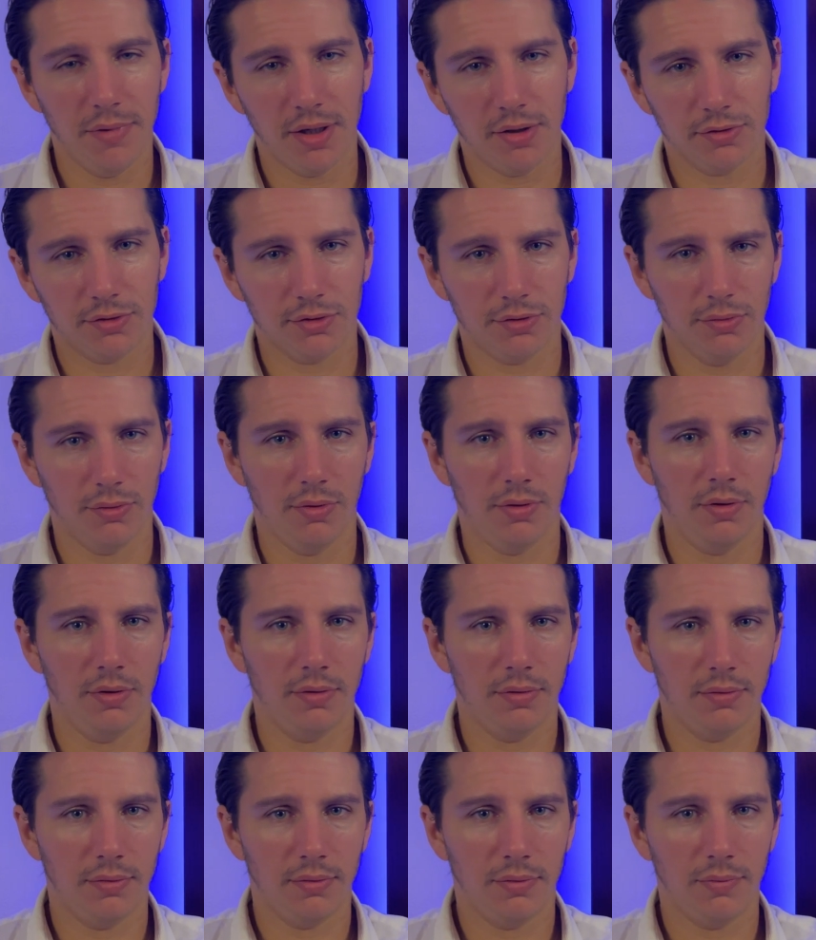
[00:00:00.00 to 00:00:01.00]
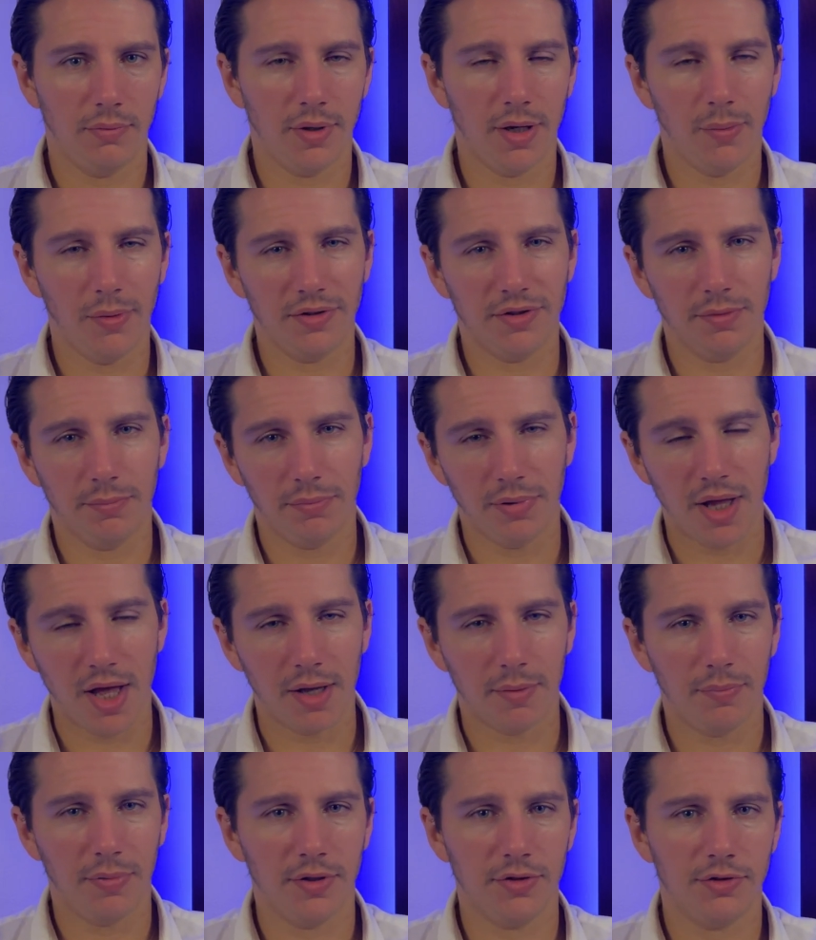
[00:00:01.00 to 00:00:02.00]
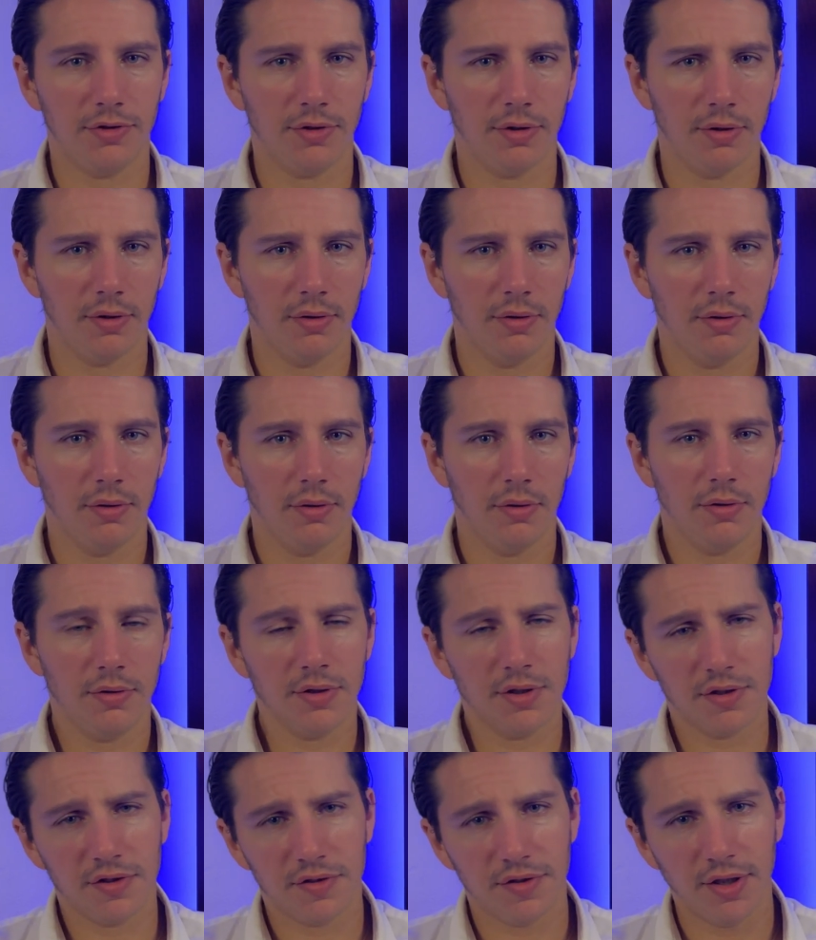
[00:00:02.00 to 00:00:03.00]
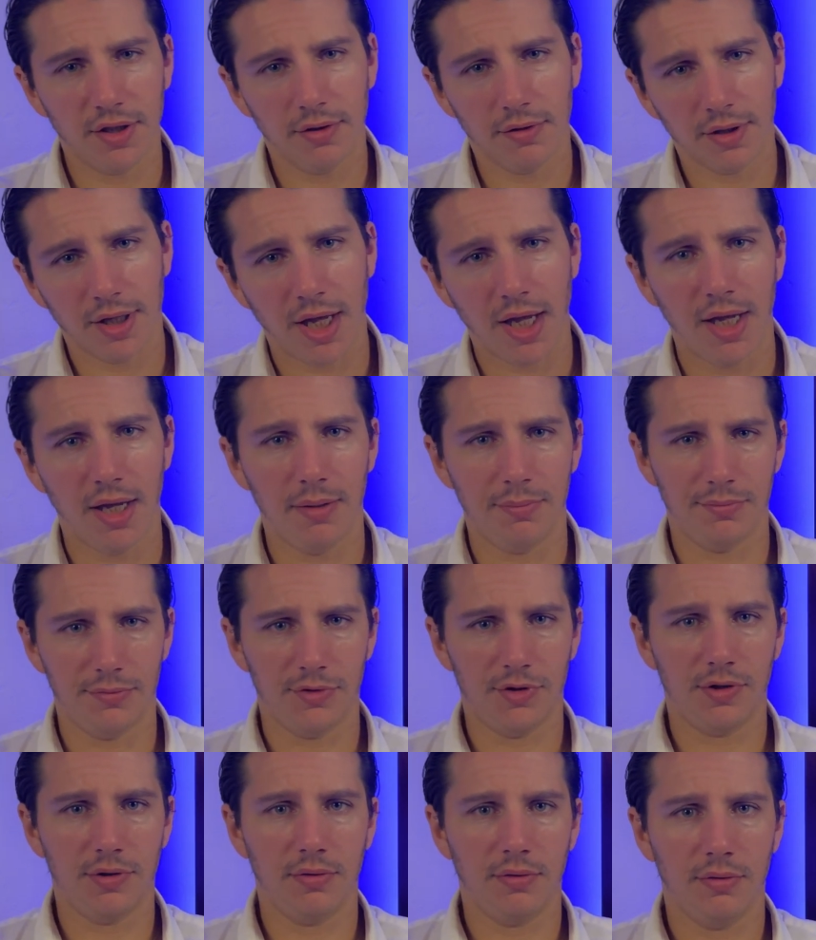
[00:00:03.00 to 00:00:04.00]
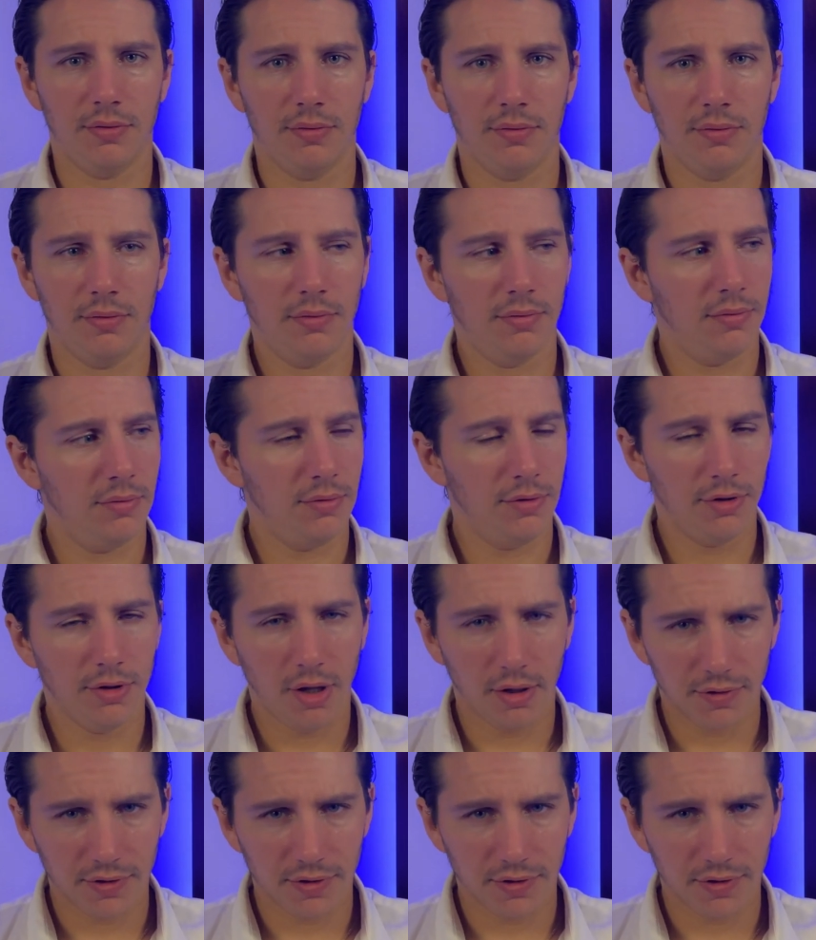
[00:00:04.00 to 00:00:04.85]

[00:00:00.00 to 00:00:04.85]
middle school, when I went to Blockbuster to steal games. Y'all